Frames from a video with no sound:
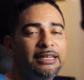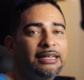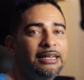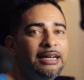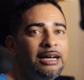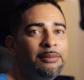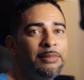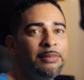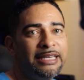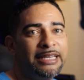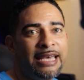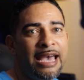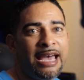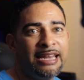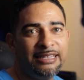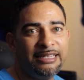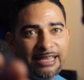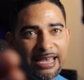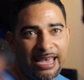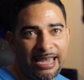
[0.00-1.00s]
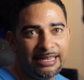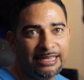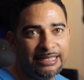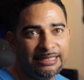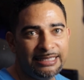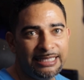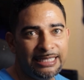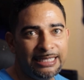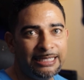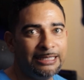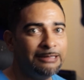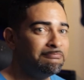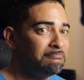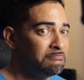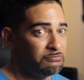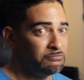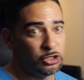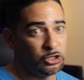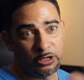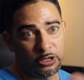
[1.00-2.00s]
uh, my Canon 80D
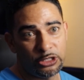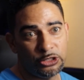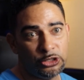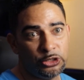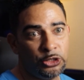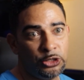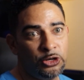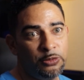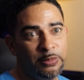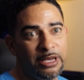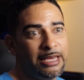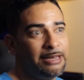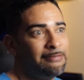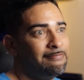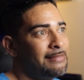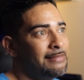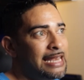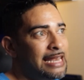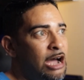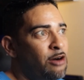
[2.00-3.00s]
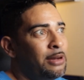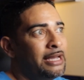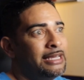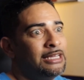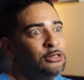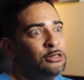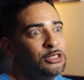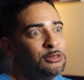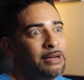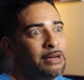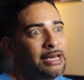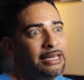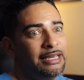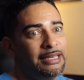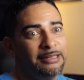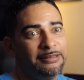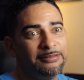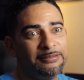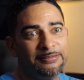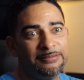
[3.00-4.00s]
during Zoom, and now I can use
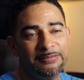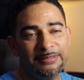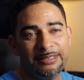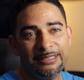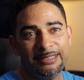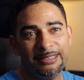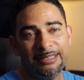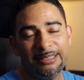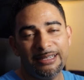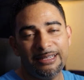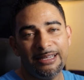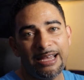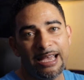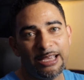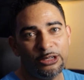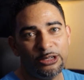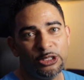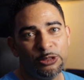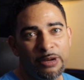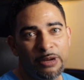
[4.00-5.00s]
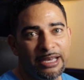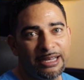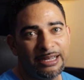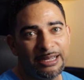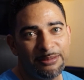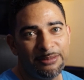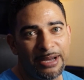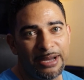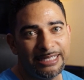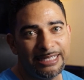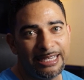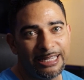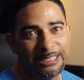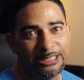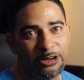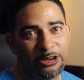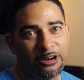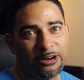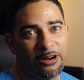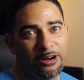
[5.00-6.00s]
my I can use my uh, my
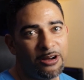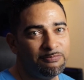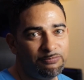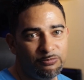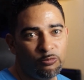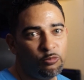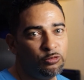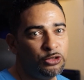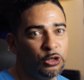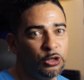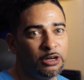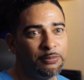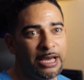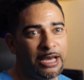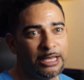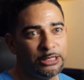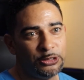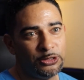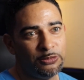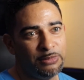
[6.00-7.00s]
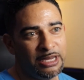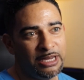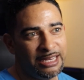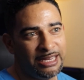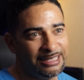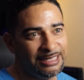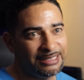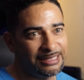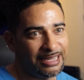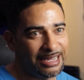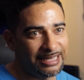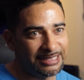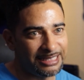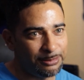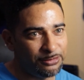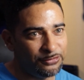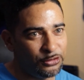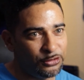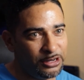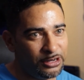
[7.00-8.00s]
DLSR during my Zoom meetings. Like I said
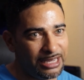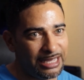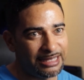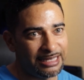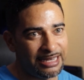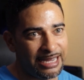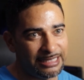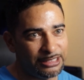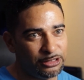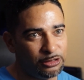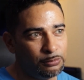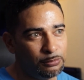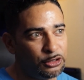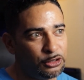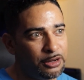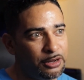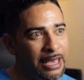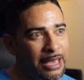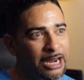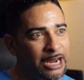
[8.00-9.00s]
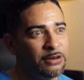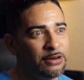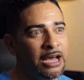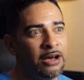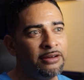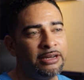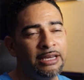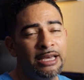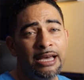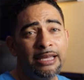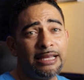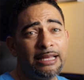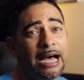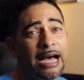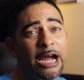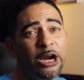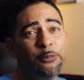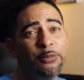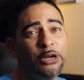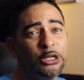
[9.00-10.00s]
before, you got the nice little blurry background, the
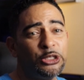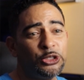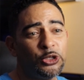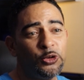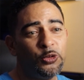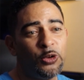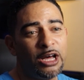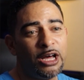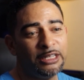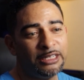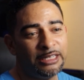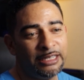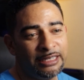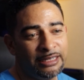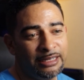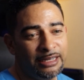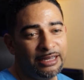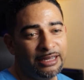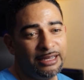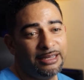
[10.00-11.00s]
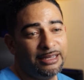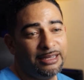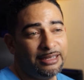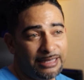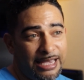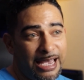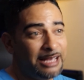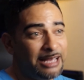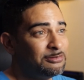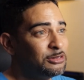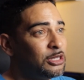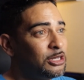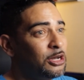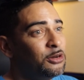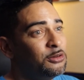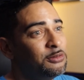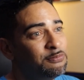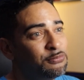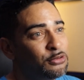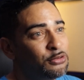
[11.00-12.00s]
higher picture quality. Yeah,
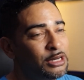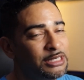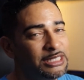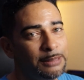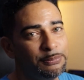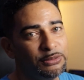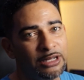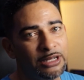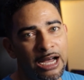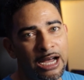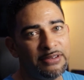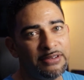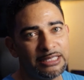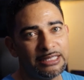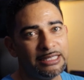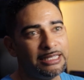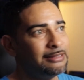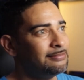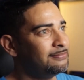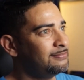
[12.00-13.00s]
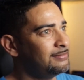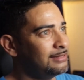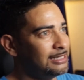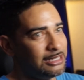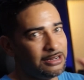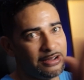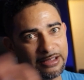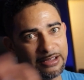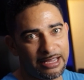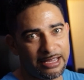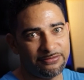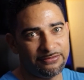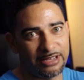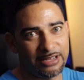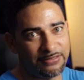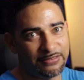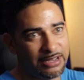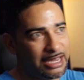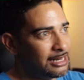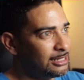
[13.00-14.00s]
so pretty simple. Obviously, you know, I've,
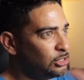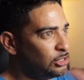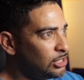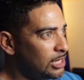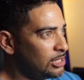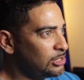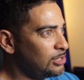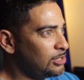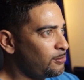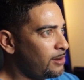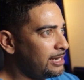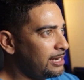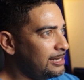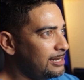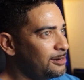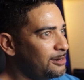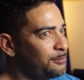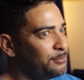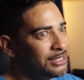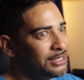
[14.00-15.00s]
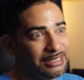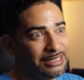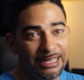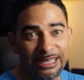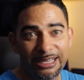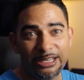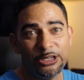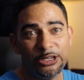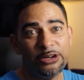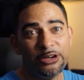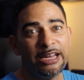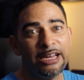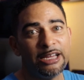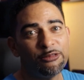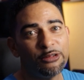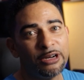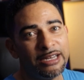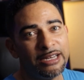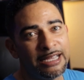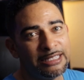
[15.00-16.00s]
I've got to adjust it right here, but you're getting
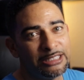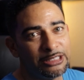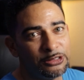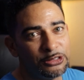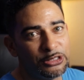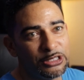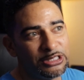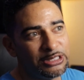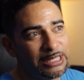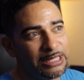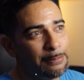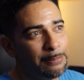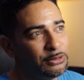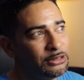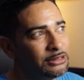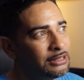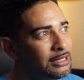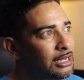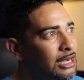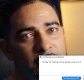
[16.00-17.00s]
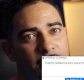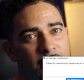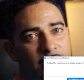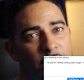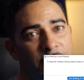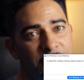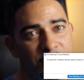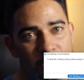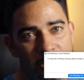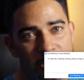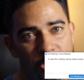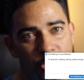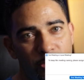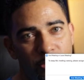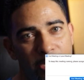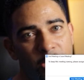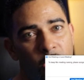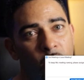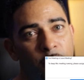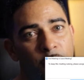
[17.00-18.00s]
a nice little good sample. All right, so let's
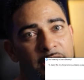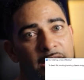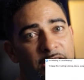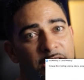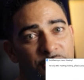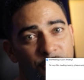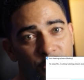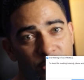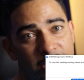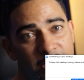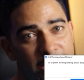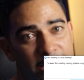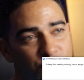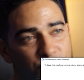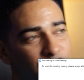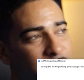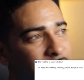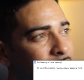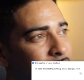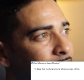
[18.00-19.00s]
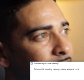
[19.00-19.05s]
try OBS for the next one.